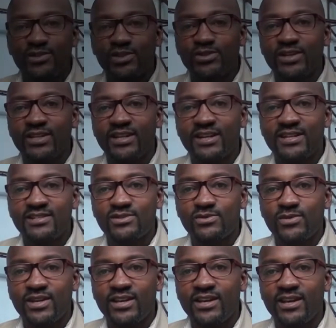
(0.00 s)
for joining us.
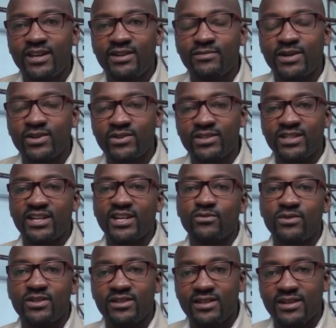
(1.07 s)
We're here in Marondera
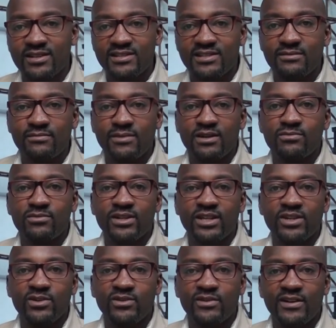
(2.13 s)
with Simba
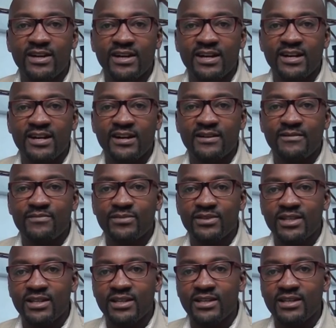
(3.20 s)
Mhuriro,
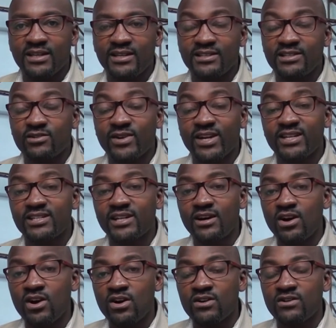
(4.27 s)
the director
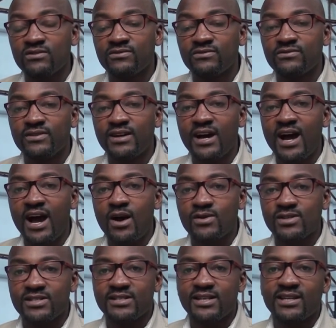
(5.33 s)
of
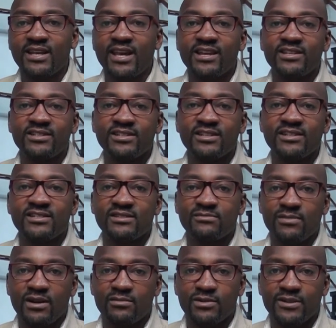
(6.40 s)
oursun Energy
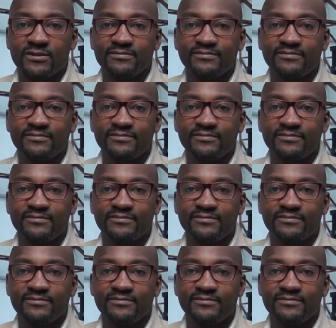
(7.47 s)
Zimbabwe.